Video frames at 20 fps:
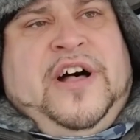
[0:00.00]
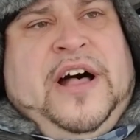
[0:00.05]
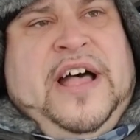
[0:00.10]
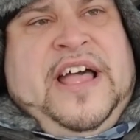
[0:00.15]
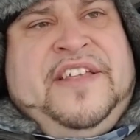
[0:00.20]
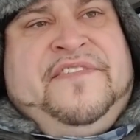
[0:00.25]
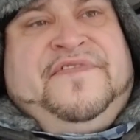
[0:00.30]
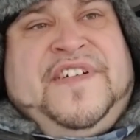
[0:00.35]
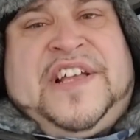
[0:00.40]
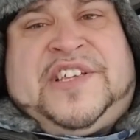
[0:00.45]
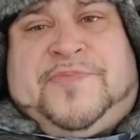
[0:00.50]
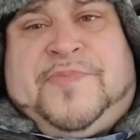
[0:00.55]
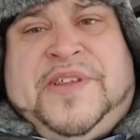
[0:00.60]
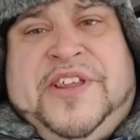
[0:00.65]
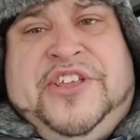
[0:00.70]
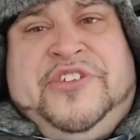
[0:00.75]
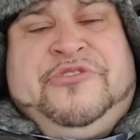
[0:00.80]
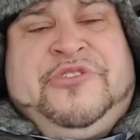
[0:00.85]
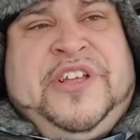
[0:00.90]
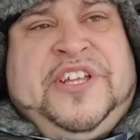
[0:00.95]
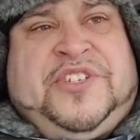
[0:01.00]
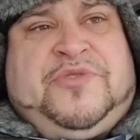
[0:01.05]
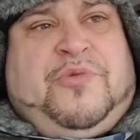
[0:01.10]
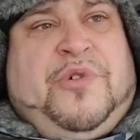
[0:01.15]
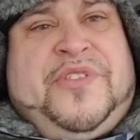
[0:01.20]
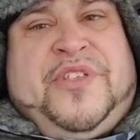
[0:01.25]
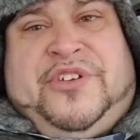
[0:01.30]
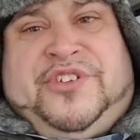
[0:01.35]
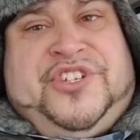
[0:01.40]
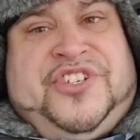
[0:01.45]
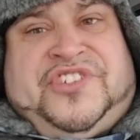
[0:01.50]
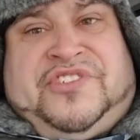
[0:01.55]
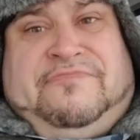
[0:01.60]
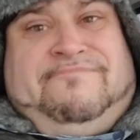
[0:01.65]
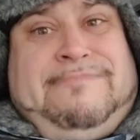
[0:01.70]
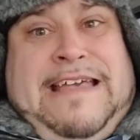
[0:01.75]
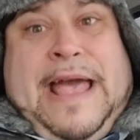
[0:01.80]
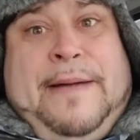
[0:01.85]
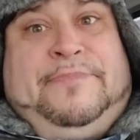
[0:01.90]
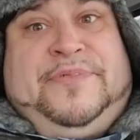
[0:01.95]
investment units where they're just
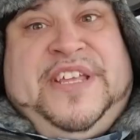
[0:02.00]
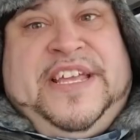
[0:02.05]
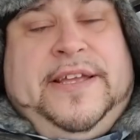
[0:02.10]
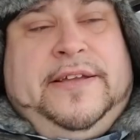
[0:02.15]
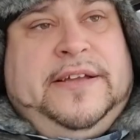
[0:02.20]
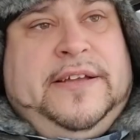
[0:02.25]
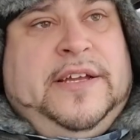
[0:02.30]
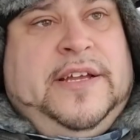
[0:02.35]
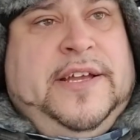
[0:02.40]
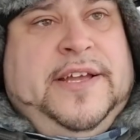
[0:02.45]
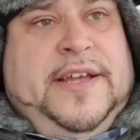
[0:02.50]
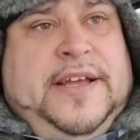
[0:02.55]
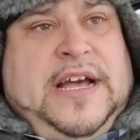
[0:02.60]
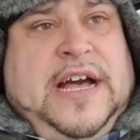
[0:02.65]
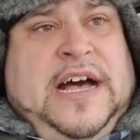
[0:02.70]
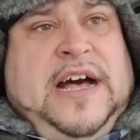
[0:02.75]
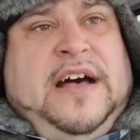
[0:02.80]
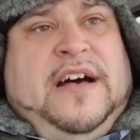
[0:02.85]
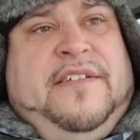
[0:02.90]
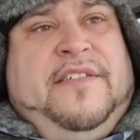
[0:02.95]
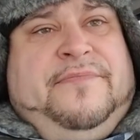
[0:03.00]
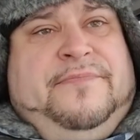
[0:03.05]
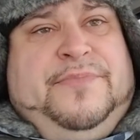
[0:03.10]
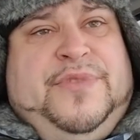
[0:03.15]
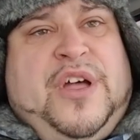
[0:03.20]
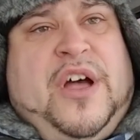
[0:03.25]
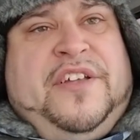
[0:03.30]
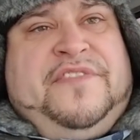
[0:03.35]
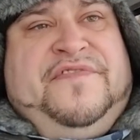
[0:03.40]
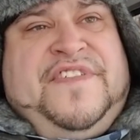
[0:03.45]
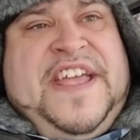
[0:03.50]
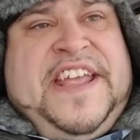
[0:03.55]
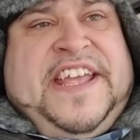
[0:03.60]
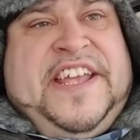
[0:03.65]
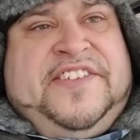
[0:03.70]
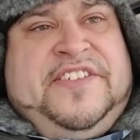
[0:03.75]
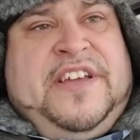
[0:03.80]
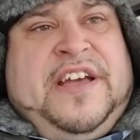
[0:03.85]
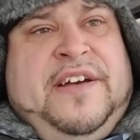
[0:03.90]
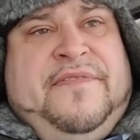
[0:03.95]
empty,
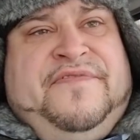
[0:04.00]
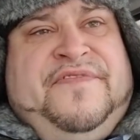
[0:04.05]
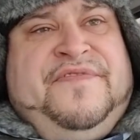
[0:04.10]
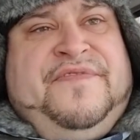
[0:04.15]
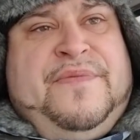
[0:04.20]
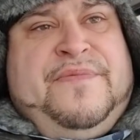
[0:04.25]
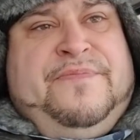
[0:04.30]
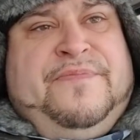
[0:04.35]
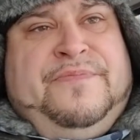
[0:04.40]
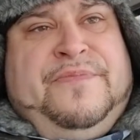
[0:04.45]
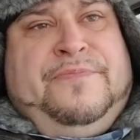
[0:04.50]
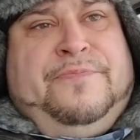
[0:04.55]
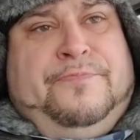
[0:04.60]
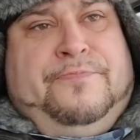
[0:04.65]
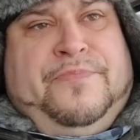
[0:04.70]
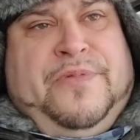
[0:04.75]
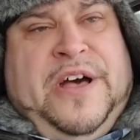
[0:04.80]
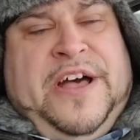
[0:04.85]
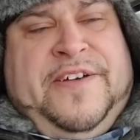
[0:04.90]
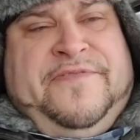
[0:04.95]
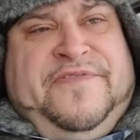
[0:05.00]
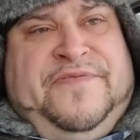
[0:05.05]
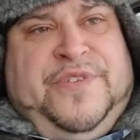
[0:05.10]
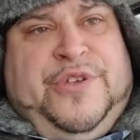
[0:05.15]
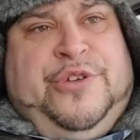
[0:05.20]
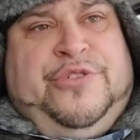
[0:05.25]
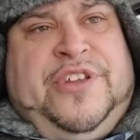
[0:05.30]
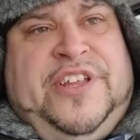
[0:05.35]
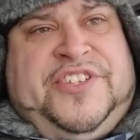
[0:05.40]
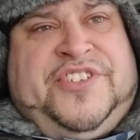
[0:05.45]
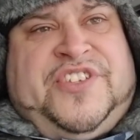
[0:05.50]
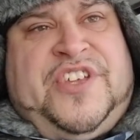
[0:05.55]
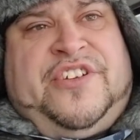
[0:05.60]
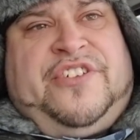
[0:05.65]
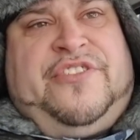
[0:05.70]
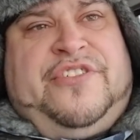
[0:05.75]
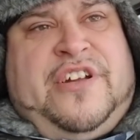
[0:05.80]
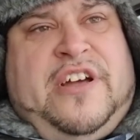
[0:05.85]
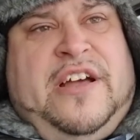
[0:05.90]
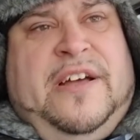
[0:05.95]
non-vacant units that
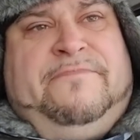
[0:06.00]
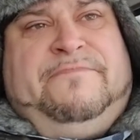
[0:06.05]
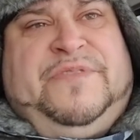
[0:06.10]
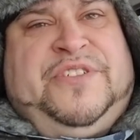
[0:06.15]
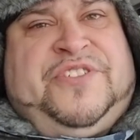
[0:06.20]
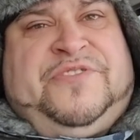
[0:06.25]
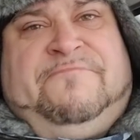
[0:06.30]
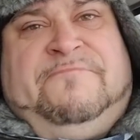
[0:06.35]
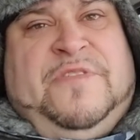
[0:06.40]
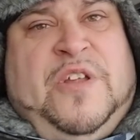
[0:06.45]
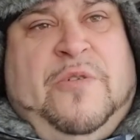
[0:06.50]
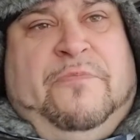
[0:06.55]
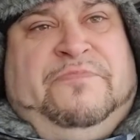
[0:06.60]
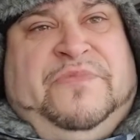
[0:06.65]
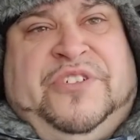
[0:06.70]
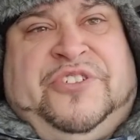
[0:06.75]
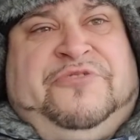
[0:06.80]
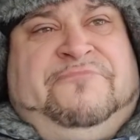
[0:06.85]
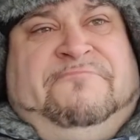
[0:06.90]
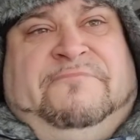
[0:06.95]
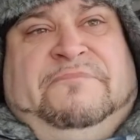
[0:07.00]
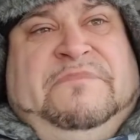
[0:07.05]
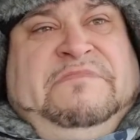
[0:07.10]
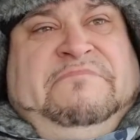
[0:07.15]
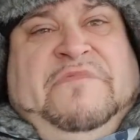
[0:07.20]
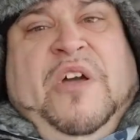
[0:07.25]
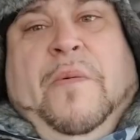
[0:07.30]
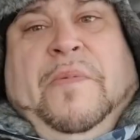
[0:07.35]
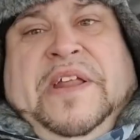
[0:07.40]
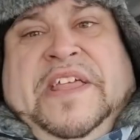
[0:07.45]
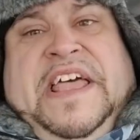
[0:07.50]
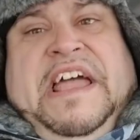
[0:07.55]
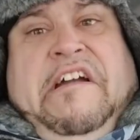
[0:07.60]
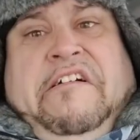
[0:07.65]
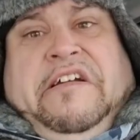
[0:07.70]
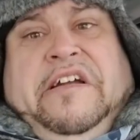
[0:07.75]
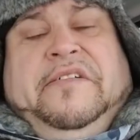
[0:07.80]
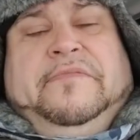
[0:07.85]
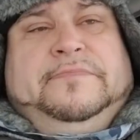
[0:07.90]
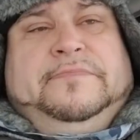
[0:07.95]
are just there's nobody there.